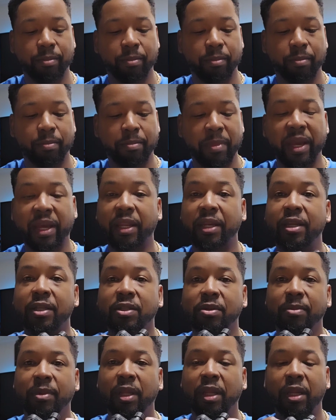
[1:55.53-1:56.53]

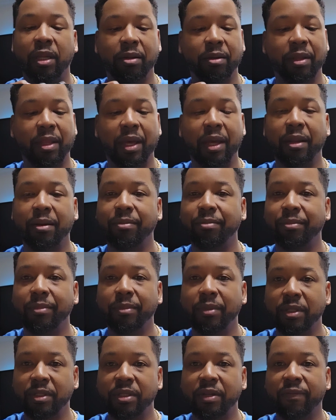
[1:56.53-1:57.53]
mechanism in it that
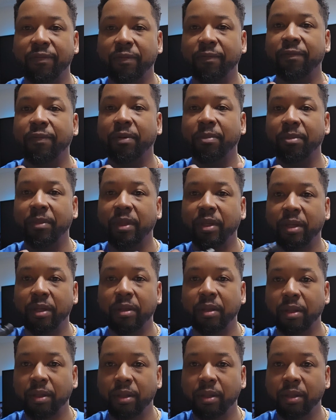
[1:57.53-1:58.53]
is different from the
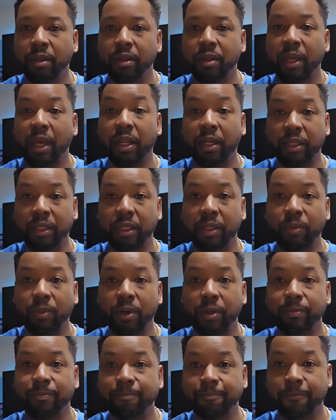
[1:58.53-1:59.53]
LED
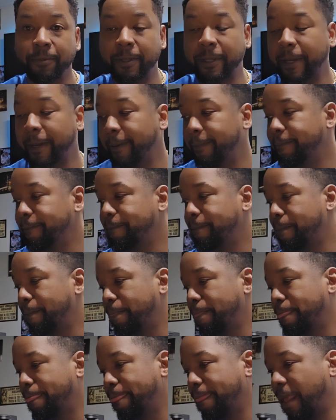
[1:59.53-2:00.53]
one. Okay.
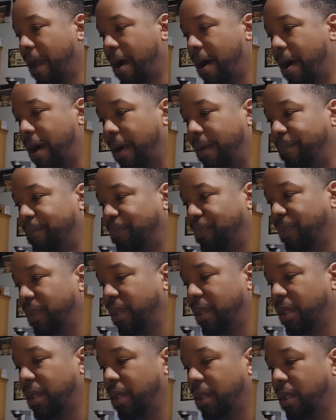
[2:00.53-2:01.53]
All right.
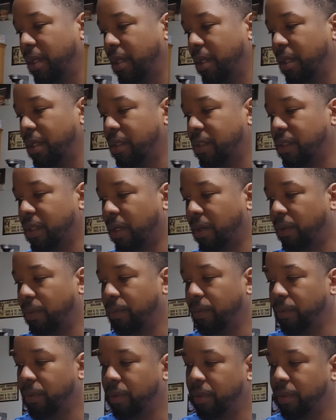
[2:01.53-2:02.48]
So